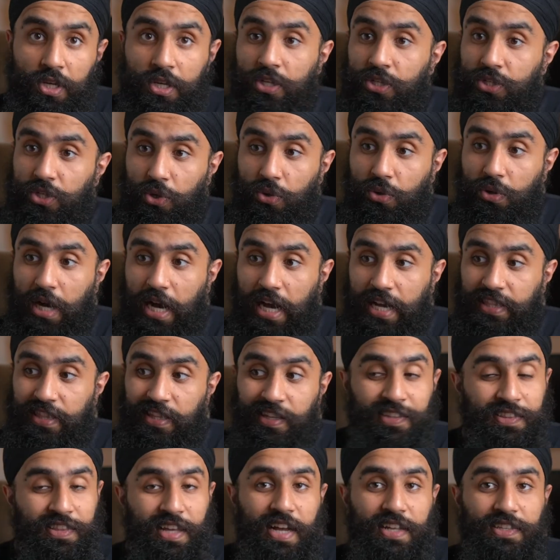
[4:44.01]
So I
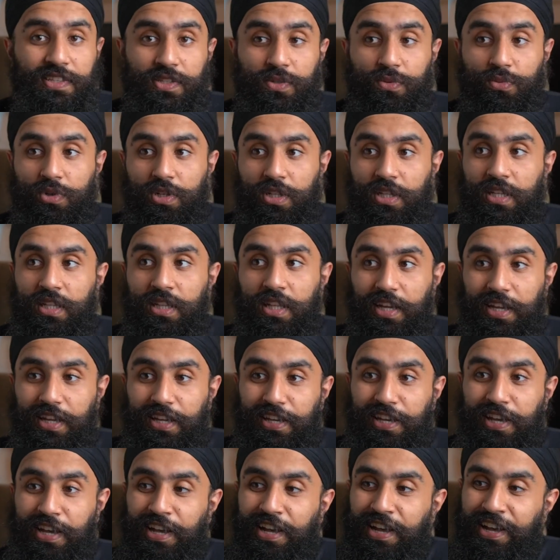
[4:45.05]
think that's really
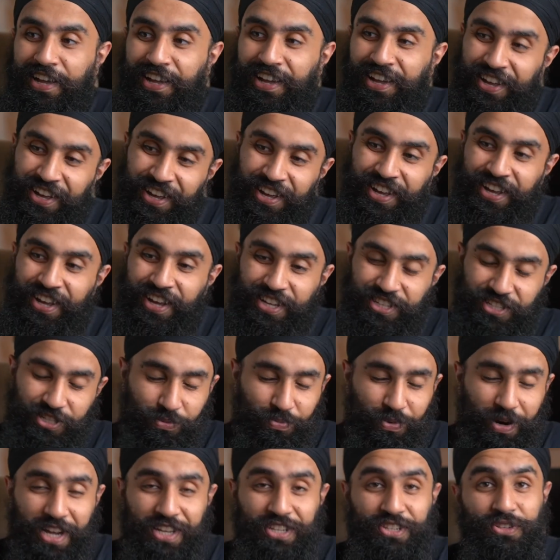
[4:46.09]
like a
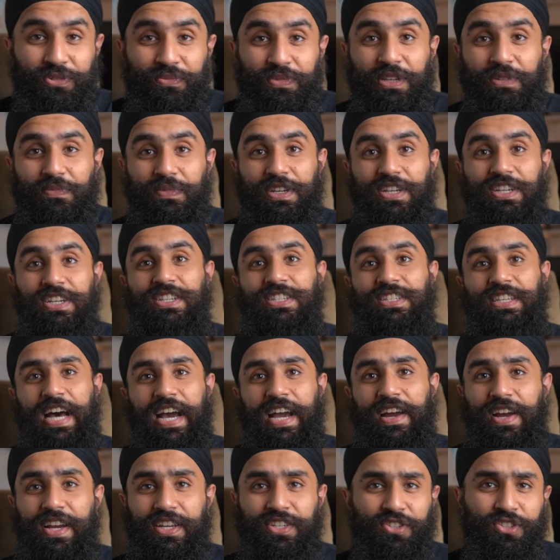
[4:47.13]
surprise to me because
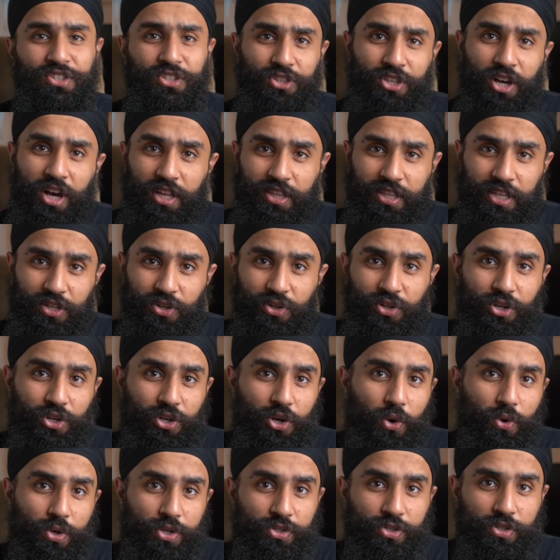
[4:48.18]
I actually thought that you could
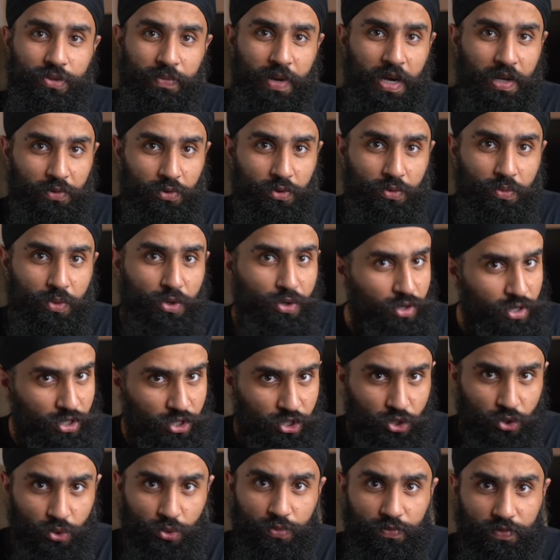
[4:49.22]
go into the manual mode and
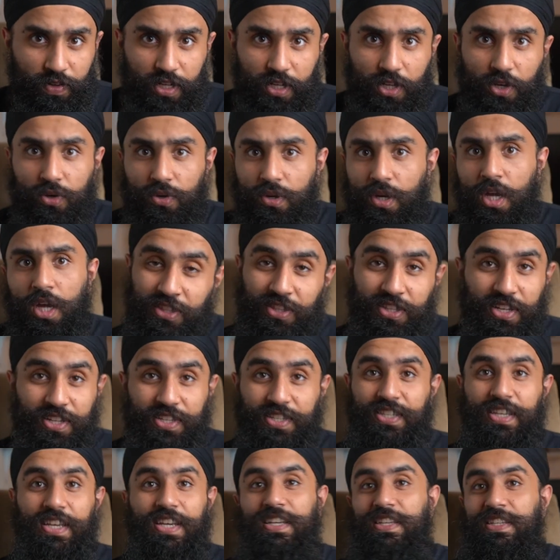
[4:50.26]
shoot video.
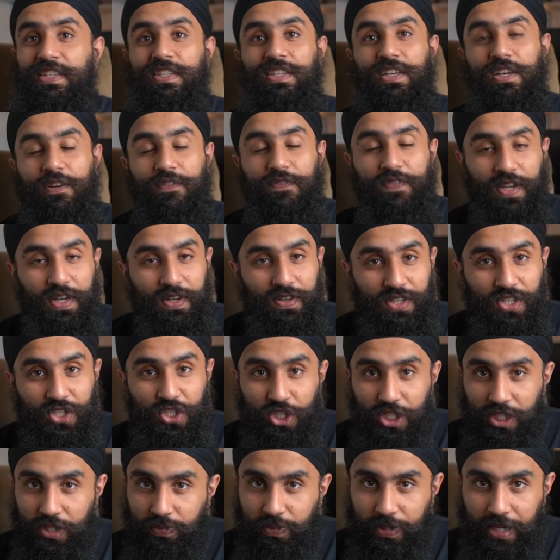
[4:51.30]
This is a very
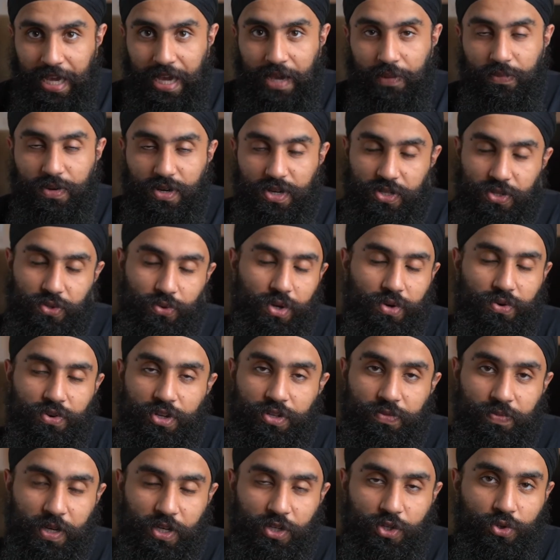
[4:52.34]
cheap camera, so I don't
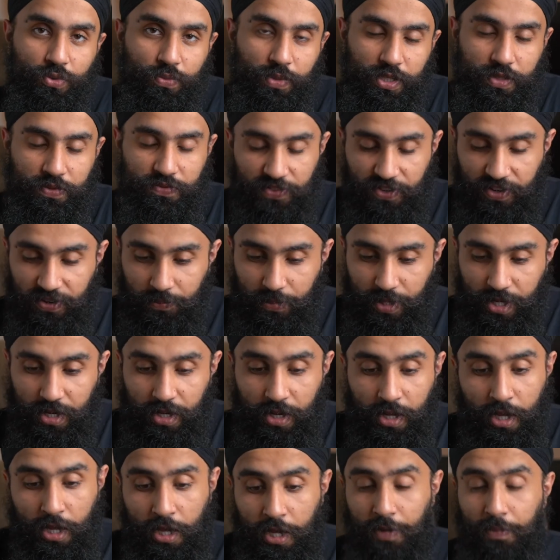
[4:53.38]
expect too much from
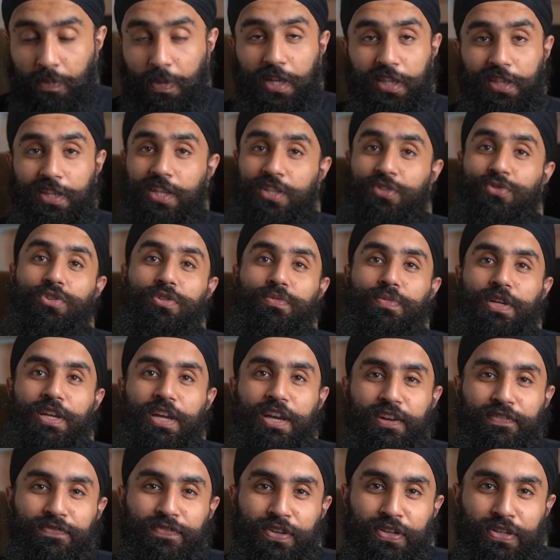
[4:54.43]
it. But this will be
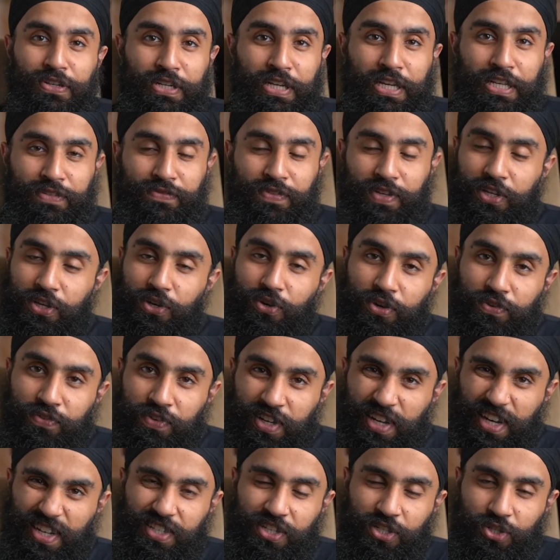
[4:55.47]
it for today's video. If
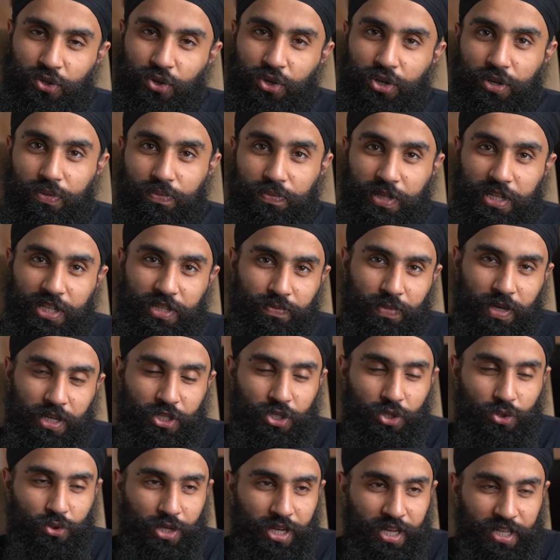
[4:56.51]
you guys enjoyed it, please make
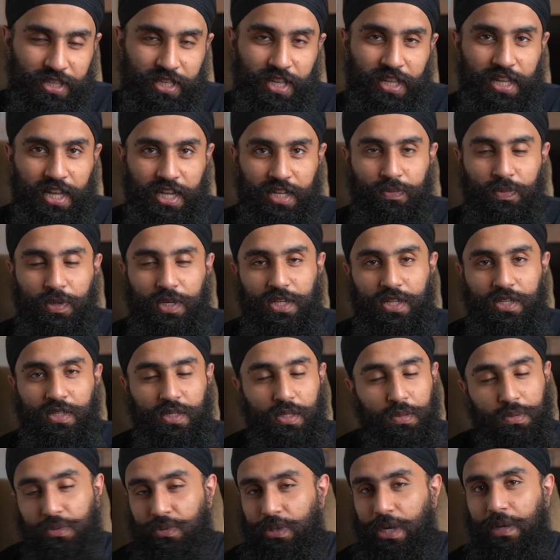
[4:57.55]
sure to hit that like button,
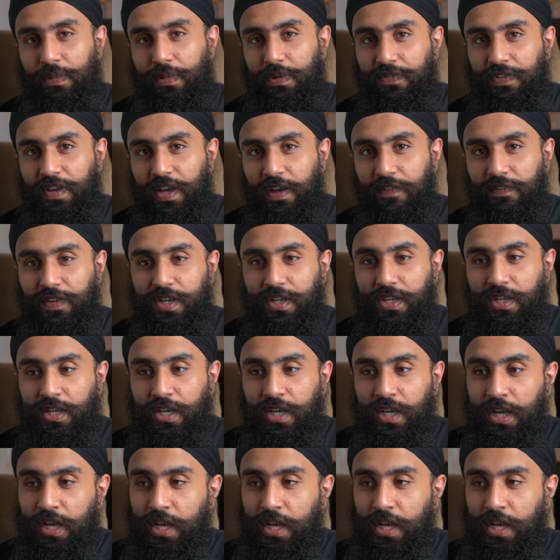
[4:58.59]
subscribe if you haven't.